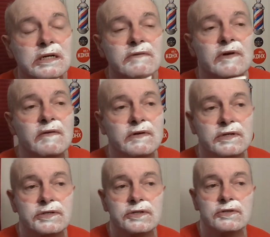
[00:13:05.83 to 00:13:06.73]
Kind of having
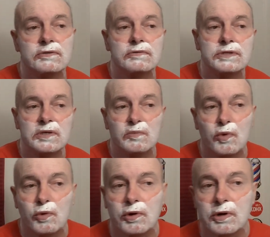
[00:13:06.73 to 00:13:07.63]
to do some
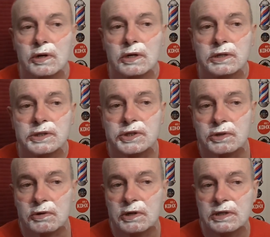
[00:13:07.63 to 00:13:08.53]
more
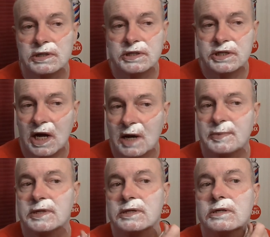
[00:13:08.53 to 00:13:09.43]
short,
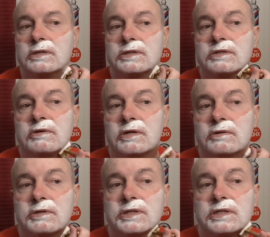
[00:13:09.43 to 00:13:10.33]
choppy
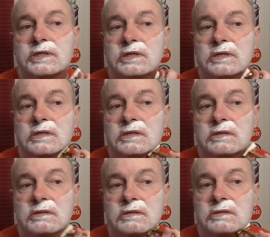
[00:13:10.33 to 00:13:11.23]
strokes
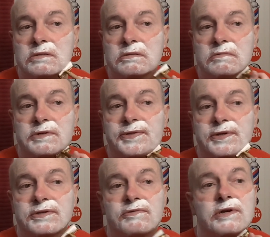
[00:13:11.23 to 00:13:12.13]
with
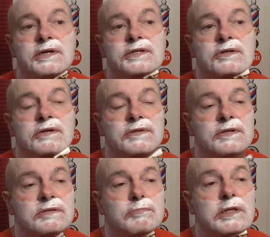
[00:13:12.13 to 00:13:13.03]
this razor and
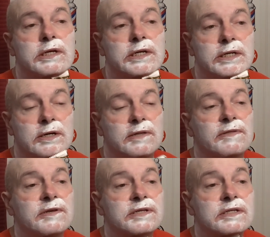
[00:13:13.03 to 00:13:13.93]
this blade
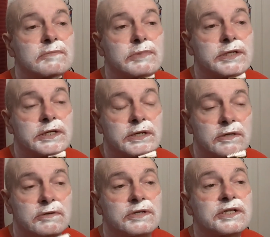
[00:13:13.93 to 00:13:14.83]
on this
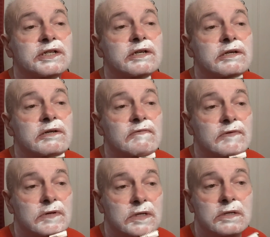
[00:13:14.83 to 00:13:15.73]
particular shave.